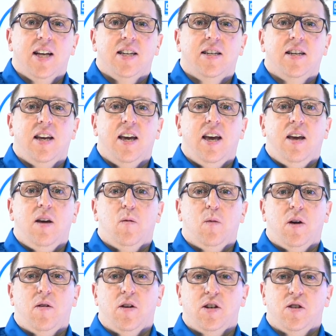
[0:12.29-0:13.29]
Today
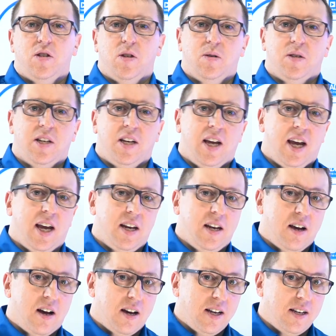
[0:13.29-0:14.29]
we are introducing
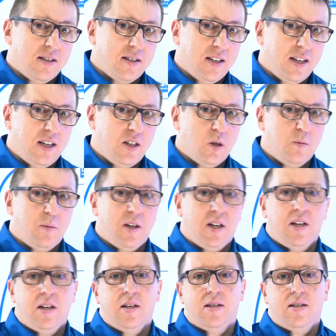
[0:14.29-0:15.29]
ADI's
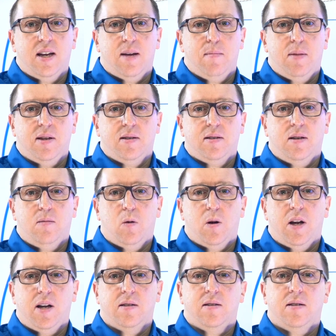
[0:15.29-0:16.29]
E2B 10-base
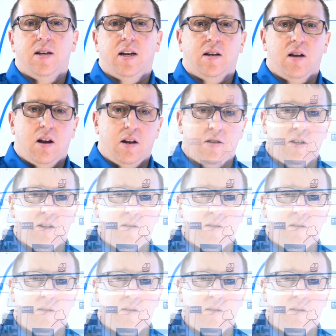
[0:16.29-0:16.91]
T1S technology.